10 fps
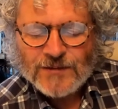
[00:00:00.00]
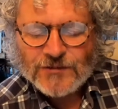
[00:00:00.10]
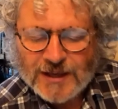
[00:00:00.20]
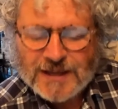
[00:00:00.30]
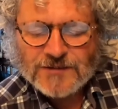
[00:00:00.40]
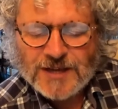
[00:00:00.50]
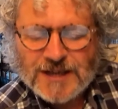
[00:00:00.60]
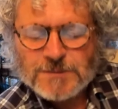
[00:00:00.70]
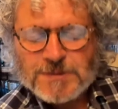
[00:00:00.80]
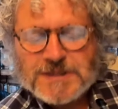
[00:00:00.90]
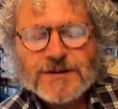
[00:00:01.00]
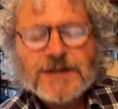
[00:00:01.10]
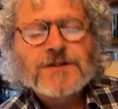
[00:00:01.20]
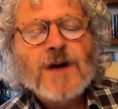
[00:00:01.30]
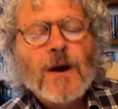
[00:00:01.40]
Take, take a
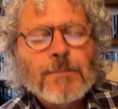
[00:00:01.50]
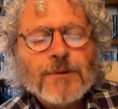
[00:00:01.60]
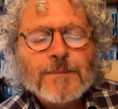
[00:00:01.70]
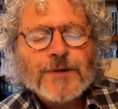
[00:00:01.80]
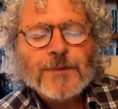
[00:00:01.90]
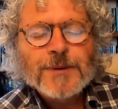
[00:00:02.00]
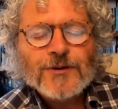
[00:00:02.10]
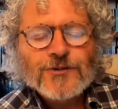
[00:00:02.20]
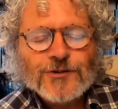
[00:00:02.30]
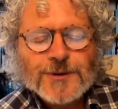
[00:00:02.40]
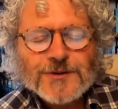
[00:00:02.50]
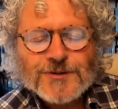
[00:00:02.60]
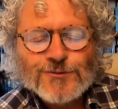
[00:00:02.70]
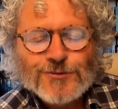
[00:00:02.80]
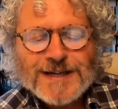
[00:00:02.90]
specific example because Druids
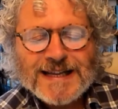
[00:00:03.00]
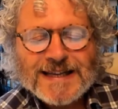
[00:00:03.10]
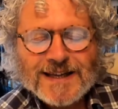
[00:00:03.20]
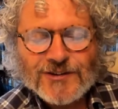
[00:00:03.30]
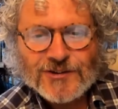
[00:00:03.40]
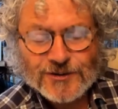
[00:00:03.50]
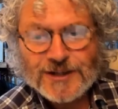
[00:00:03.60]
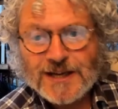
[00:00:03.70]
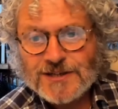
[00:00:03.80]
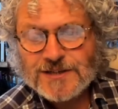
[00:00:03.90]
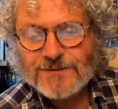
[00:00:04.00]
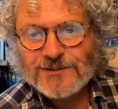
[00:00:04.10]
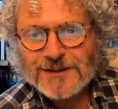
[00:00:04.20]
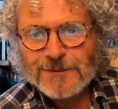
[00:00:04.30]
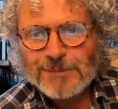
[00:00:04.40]
are really into
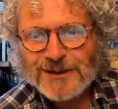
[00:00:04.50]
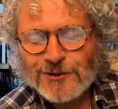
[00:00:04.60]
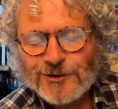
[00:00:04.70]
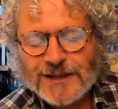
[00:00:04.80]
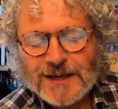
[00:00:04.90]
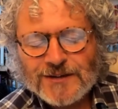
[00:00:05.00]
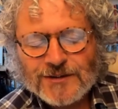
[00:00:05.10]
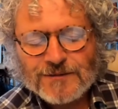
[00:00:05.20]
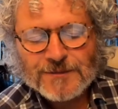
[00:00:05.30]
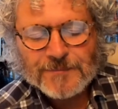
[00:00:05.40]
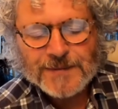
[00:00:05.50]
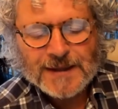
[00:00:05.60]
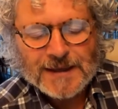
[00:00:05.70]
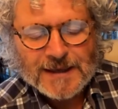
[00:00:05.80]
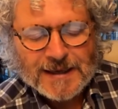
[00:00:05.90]
creativity and being creative.
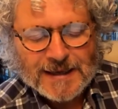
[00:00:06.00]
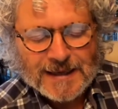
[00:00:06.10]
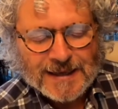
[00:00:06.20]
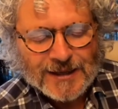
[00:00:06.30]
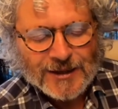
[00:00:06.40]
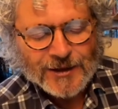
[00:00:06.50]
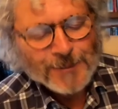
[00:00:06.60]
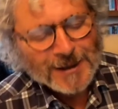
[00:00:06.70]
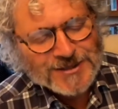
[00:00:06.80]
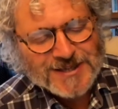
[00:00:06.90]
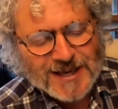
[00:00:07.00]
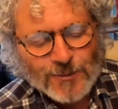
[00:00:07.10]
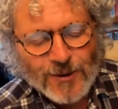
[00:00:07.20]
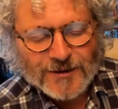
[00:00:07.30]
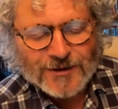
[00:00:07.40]
You might say,
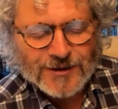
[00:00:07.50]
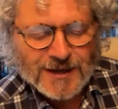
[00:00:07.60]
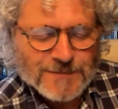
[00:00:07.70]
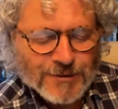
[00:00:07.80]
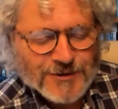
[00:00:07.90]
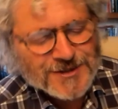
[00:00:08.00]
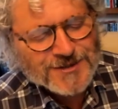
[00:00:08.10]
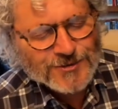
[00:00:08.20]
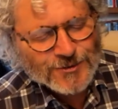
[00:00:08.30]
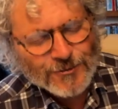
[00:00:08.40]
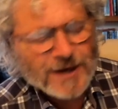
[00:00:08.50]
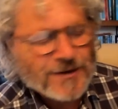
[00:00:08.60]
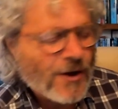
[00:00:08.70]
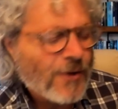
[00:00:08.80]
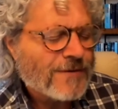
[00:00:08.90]
well, the creative process is
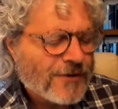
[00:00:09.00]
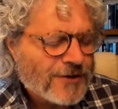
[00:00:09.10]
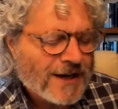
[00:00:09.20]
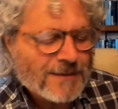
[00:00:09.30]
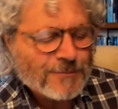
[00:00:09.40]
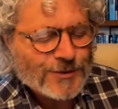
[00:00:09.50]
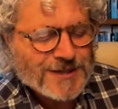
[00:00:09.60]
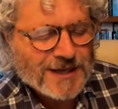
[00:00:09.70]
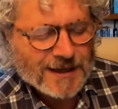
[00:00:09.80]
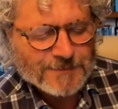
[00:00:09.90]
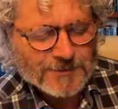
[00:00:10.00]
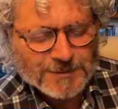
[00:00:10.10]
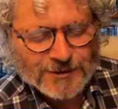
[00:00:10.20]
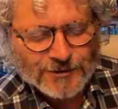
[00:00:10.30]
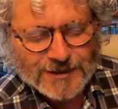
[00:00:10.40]
great. Oh, if only I had more time to
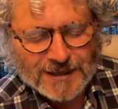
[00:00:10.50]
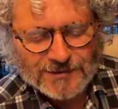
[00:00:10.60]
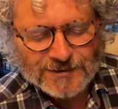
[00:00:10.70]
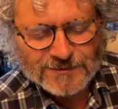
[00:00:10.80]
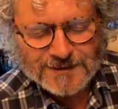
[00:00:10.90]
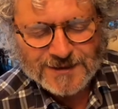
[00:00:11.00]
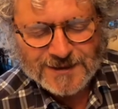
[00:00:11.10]
be creative.